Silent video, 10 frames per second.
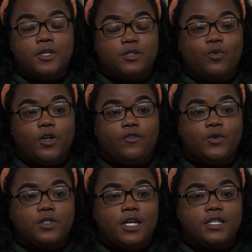is one of
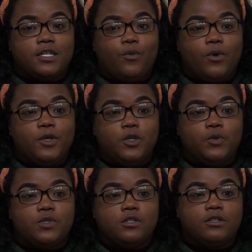those things that women use